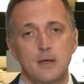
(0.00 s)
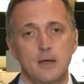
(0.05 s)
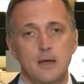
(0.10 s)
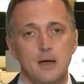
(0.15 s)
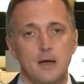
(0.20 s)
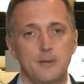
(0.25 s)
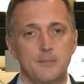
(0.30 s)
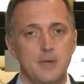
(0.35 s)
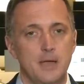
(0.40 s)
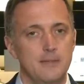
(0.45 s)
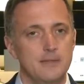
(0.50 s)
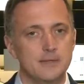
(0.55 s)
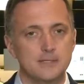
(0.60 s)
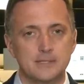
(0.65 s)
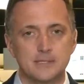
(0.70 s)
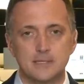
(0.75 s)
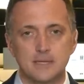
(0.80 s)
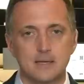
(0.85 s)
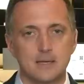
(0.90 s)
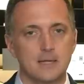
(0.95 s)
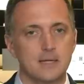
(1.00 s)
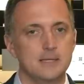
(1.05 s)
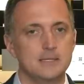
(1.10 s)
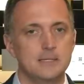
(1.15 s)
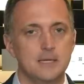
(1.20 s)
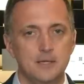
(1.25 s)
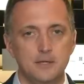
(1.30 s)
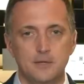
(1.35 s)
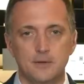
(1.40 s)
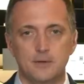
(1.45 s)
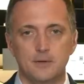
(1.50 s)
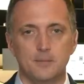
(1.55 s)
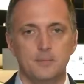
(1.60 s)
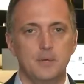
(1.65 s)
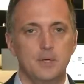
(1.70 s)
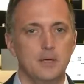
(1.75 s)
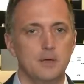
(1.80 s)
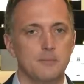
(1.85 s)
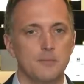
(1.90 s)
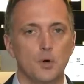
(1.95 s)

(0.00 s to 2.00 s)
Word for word: And this is going to continue to be